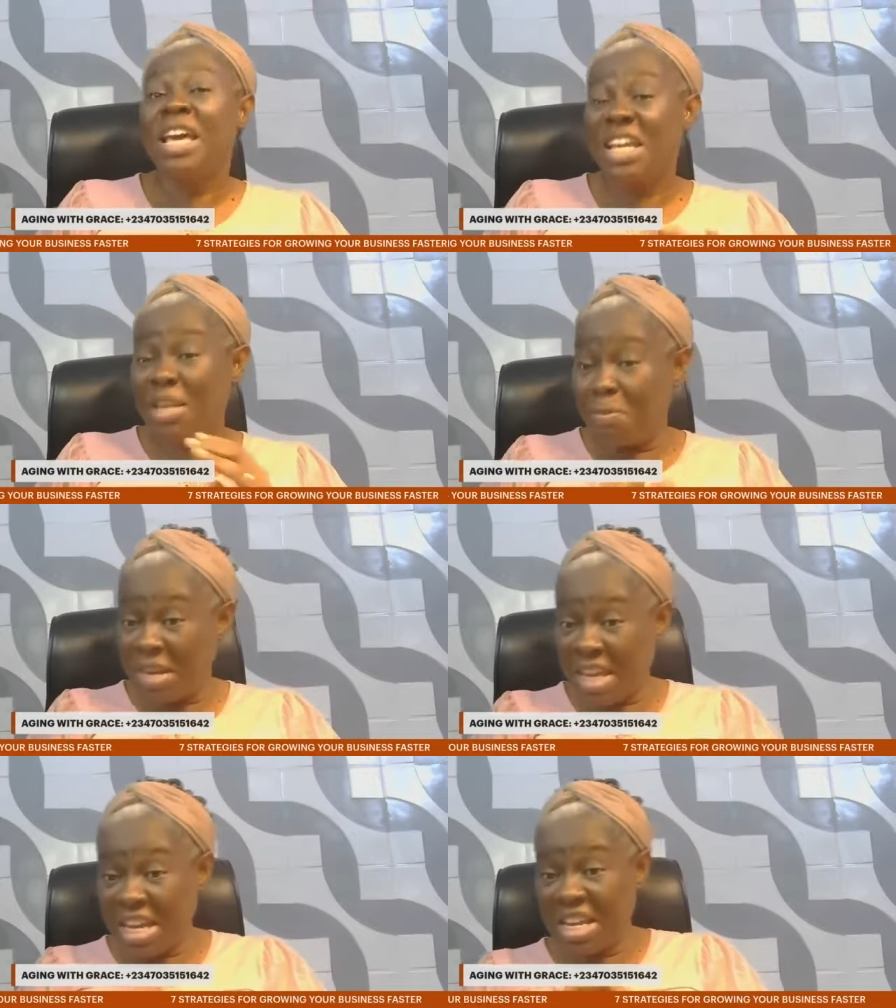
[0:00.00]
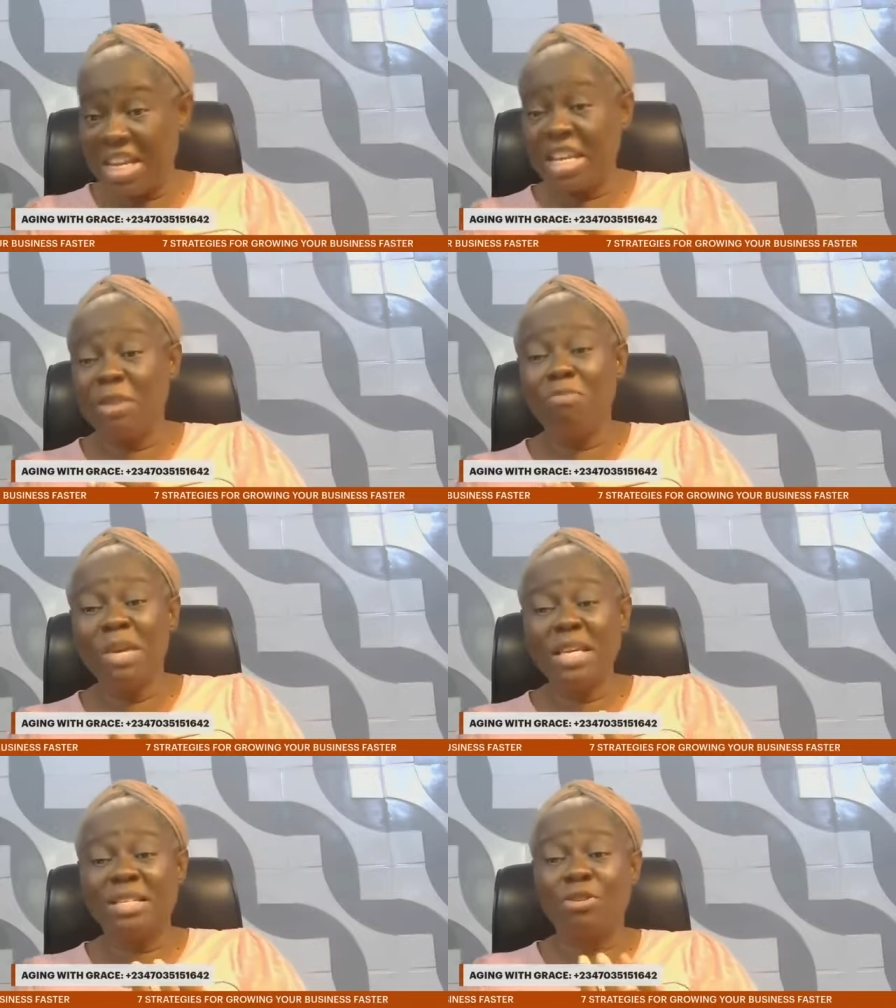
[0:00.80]
in the beginning it
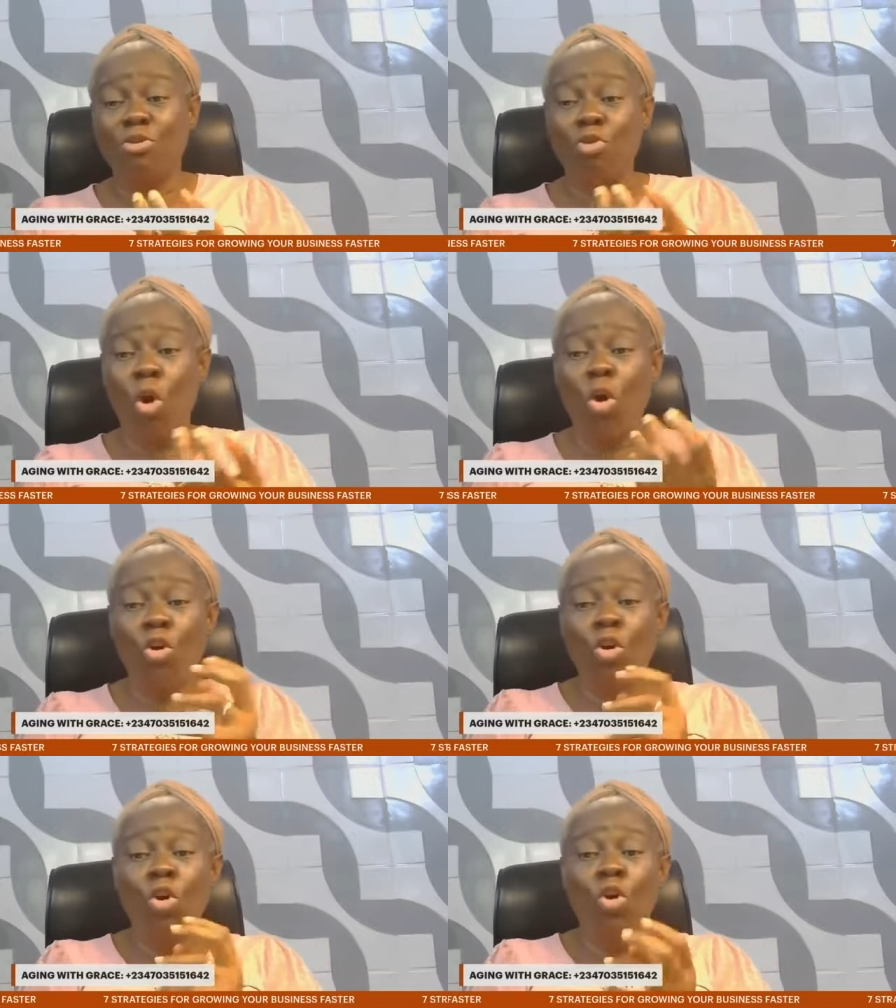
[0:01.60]
means you know